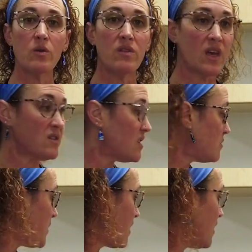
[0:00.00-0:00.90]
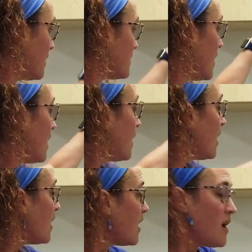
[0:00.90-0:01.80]
you this is because
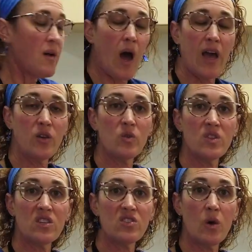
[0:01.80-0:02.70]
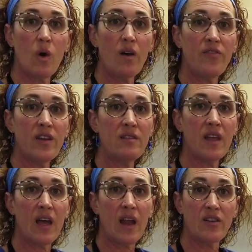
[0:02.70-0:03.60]
I use these so often
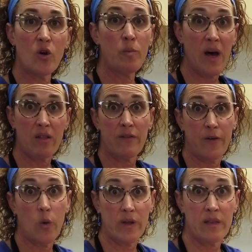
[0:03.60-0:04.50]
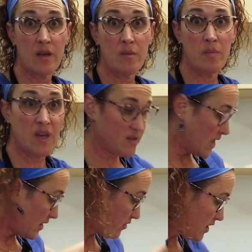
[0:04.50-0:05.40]
that I don't bother folding them because
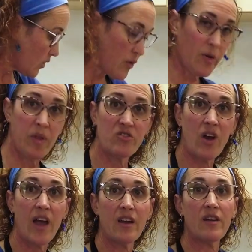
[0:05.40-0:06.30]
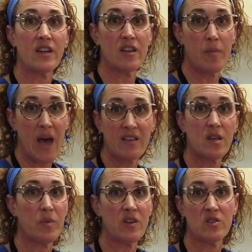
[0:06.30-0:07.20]
they literally go from the dryer into the
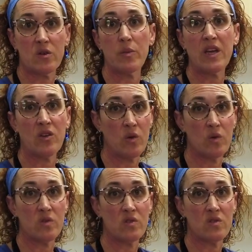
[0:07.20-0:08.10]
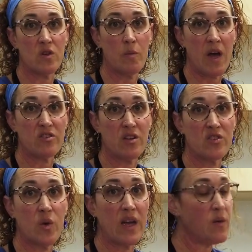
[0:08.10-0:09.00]
basket because they're being used so much.
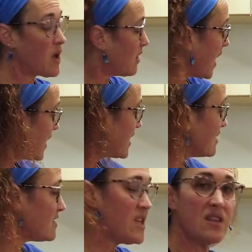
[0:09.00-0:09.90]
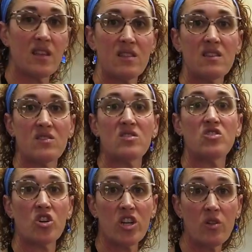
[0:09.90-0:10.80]
So a lot of kids think that this is
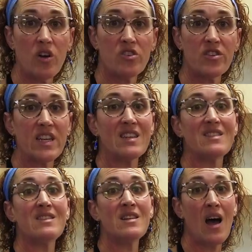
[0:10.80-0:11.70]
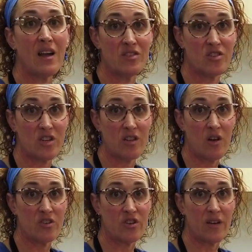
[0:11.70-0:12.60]
dirty laundry. It is not dirty
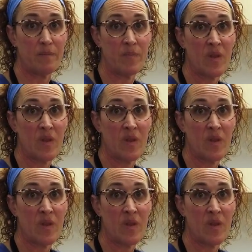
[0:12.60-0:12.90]
laundry.